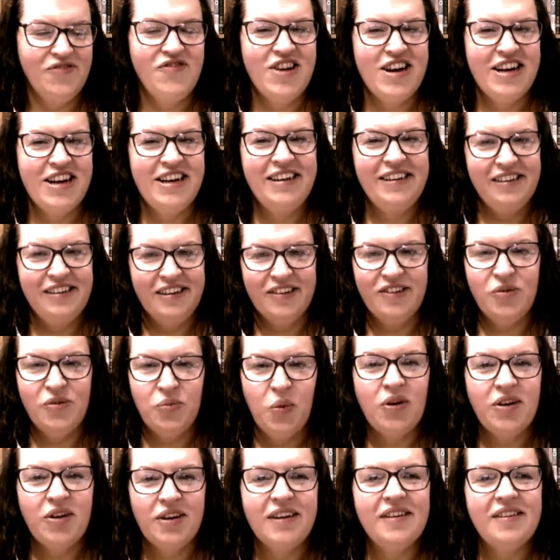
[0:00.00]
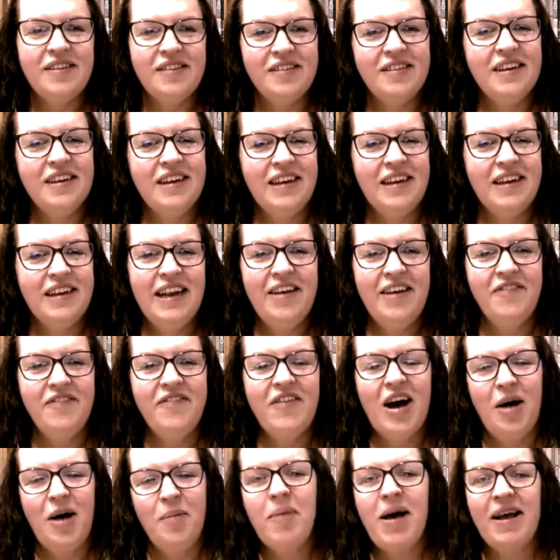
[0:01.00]
really does want us to live
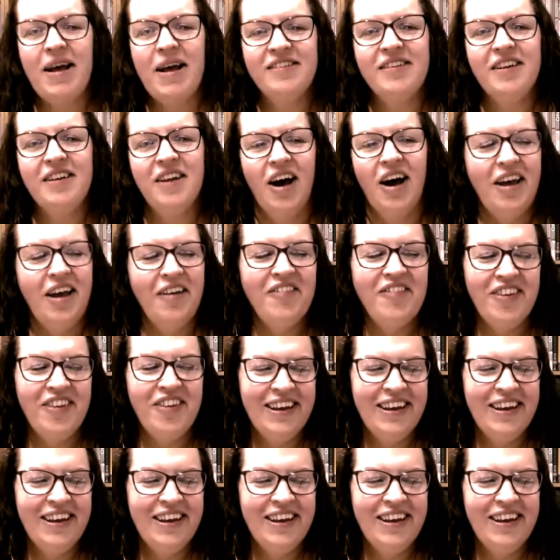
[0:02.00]
our best life,